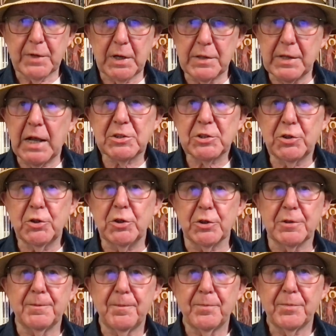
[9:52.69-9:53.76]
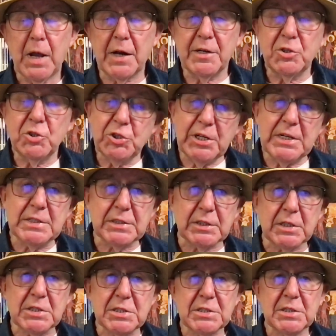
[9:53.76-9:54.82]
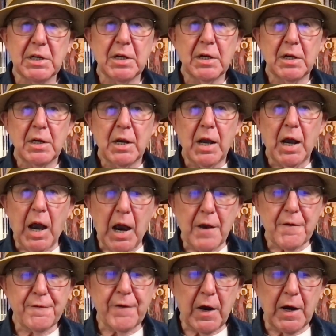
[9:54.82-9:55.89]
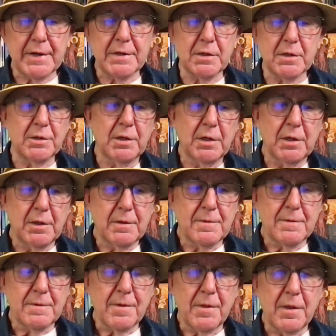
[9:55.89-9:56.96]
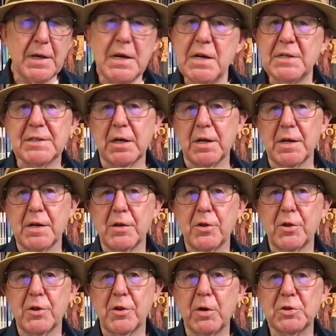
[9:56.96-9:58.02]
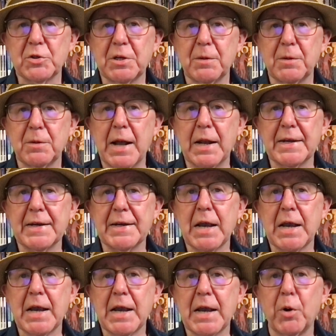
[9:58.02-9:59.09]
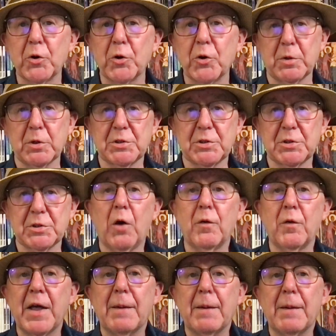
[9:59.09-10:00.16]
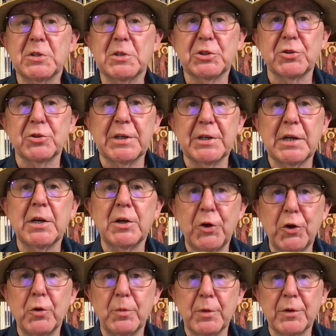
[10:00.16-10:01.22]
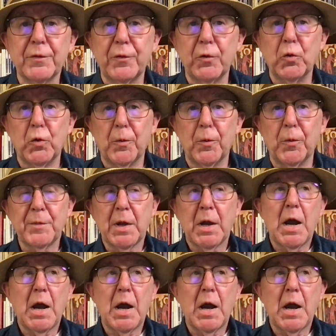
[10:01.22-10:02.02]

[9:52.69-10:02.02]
And that's good. And in Jesus, I find easily the most compelling embodiment of that mystery in human form.